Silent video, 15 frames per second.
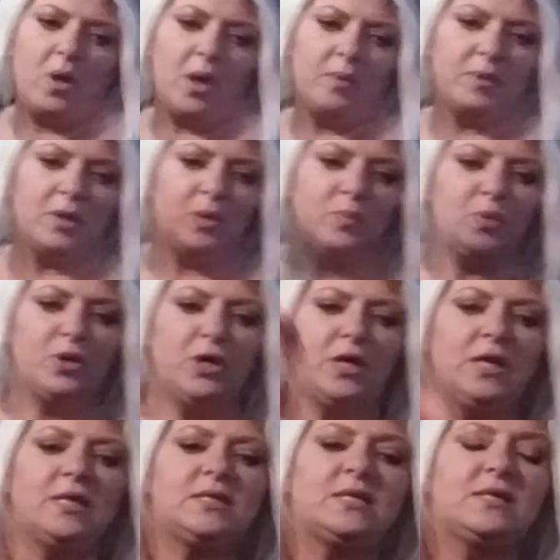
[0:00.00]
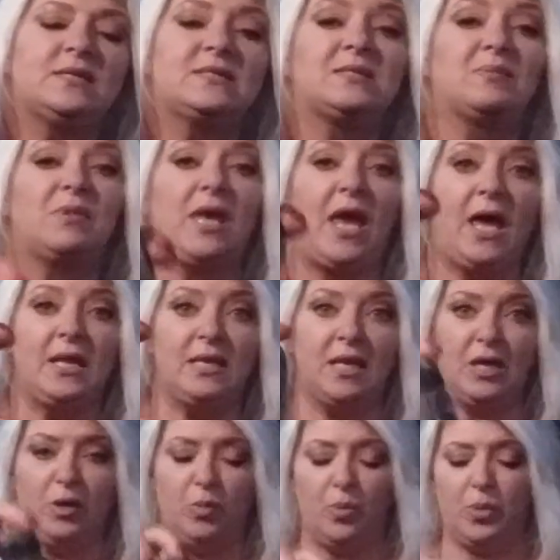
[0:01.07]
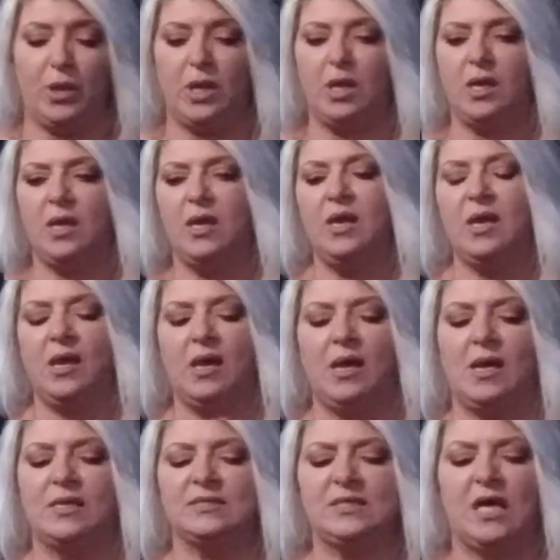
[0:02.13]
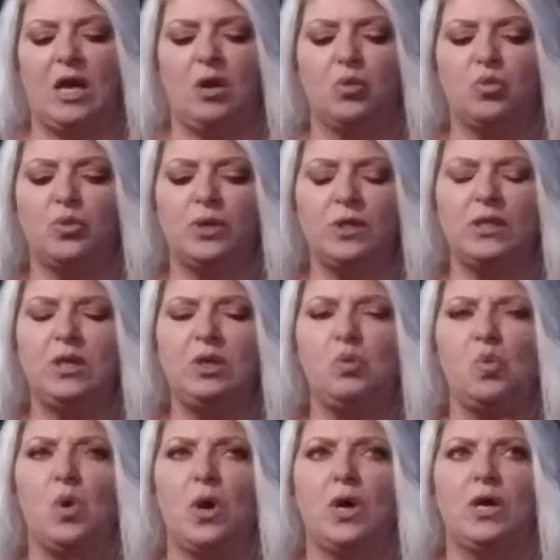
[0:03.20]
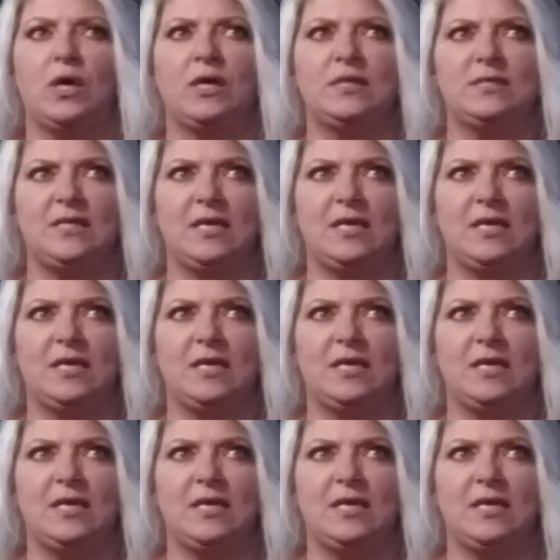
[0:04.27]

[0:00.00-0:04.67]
I'm going to put some catnip. I really want